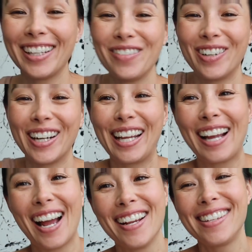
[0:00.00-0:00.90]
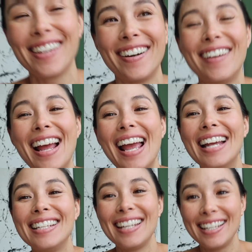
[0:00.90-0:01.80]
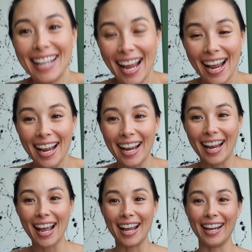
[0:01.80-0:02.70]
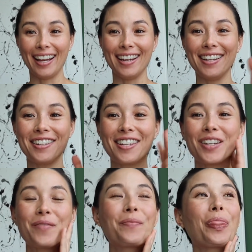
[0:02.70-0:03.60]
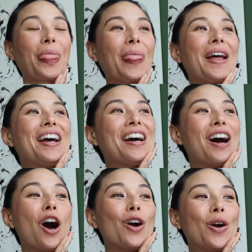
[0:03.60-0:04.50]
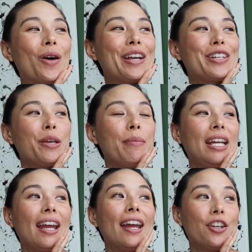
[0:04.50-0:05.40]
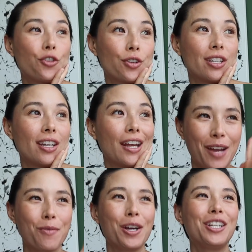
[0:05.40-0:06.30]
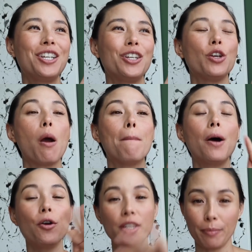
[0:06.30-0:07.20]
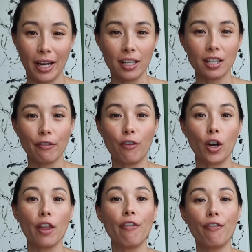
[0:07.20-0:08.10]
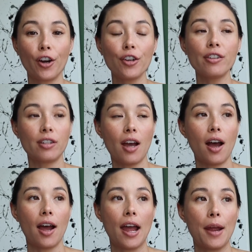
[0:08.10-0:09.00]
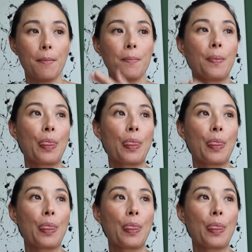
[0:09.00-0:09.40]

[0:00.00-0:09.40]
Good morning, guys. So today is going to be interesting. I'm going to do Postmates for the first time